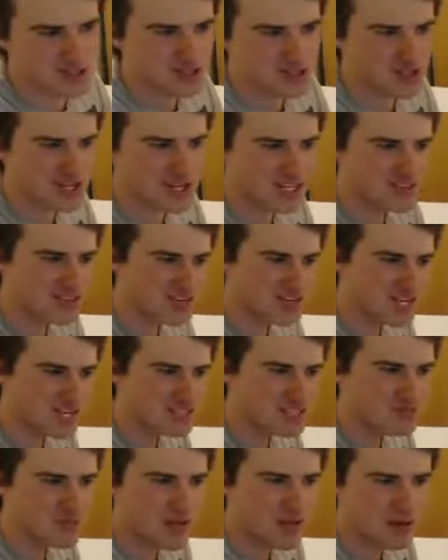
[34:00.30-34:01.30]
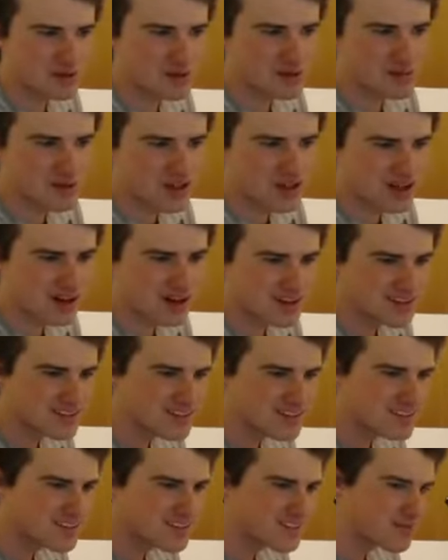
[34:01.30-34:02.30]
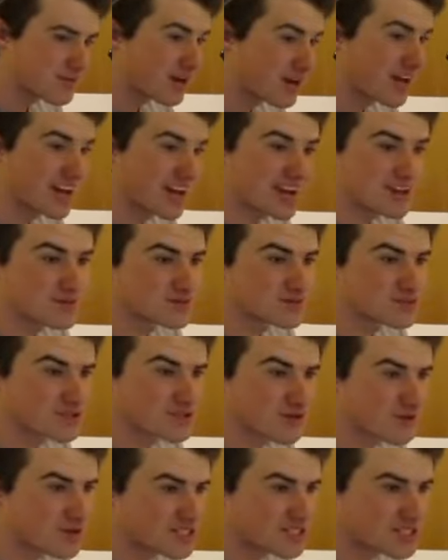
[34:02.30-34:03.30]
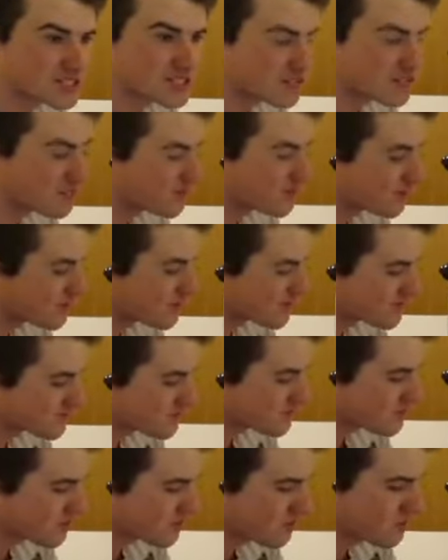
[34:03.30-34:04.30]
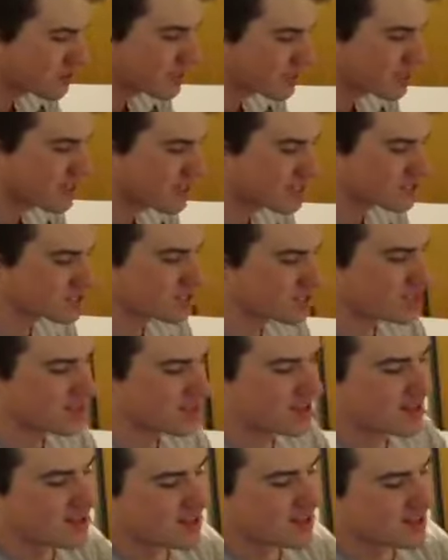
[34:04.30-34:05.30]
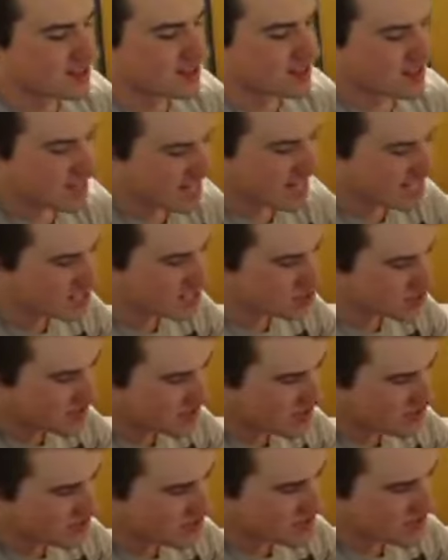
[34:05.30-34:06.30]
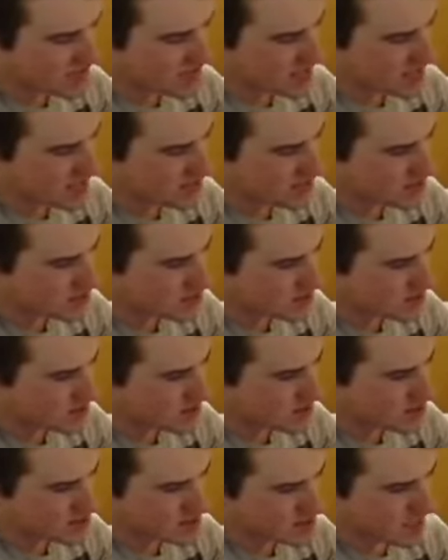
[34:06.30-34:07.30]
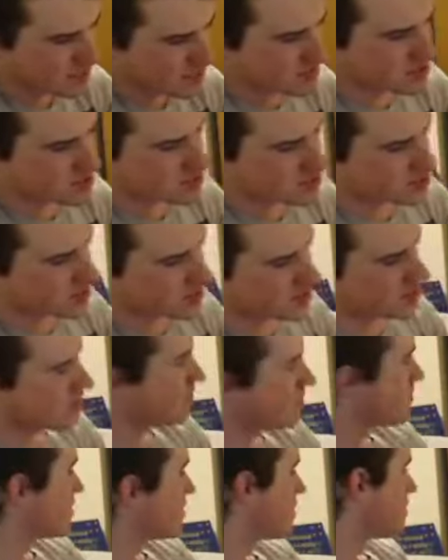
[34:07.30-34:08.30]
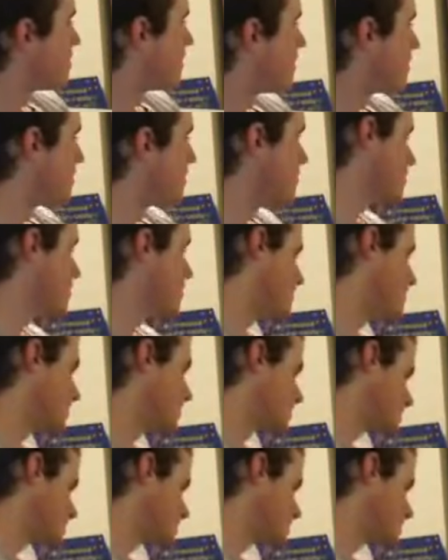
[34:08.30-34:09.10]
Trek, the next blah, blah, blah. But I hate him so much in HeroClix. Oh my gosh. I really hate how this looks. I think I'm gonna fill